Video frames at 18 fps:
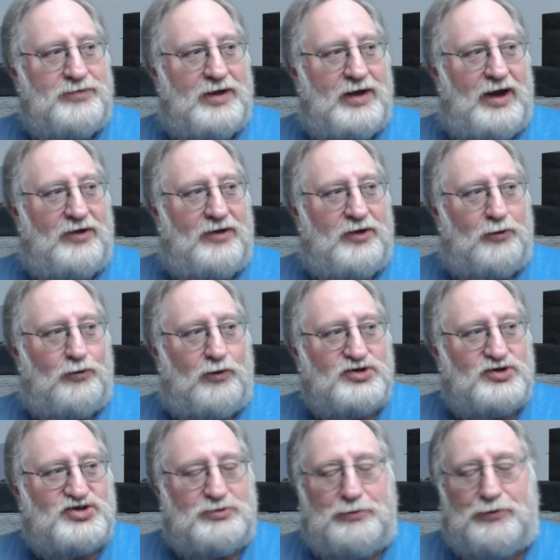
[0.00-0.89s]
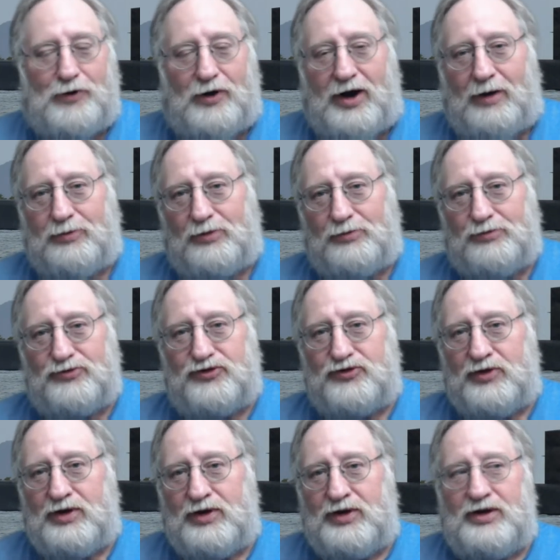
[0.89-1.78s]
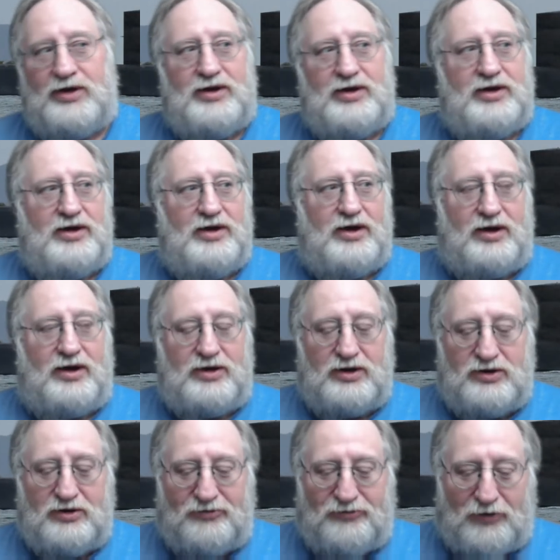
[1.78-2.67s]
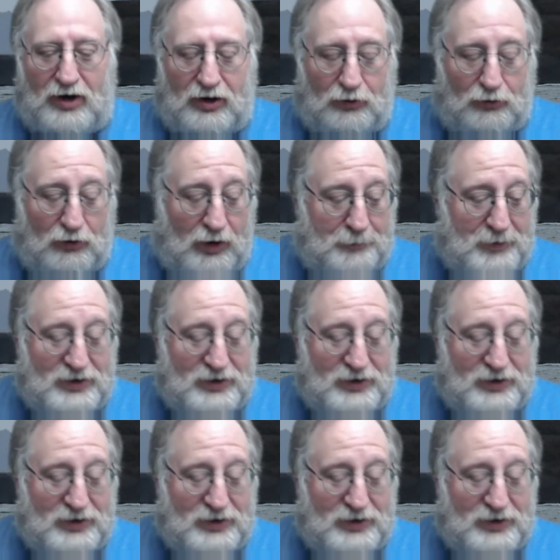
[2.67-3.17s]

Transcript: and there were some problems in the follow-up.